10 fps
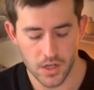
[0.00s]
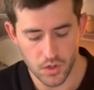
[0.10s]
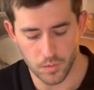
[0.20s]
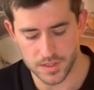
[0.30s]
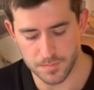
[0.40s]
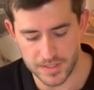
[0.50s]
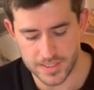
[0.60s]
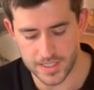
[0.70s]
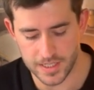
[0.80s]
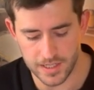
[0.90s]
What's
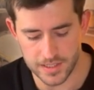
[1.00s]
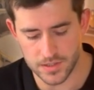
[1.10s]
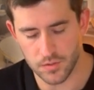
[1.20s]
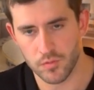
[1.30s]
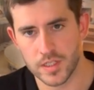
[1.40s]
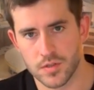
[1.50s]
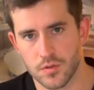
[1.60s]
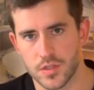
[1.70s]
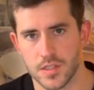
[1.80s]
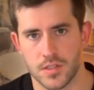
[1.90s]
missing is the
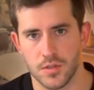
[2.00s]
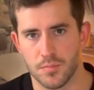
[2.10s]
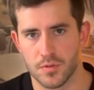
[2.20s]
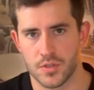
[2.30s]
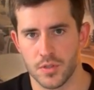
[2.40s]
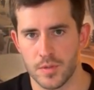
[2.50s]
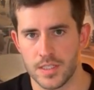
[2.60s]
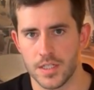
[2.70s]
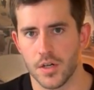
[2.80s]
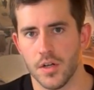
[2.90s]
resources to pursue a
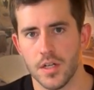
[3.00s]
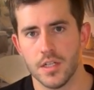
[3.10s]
deal,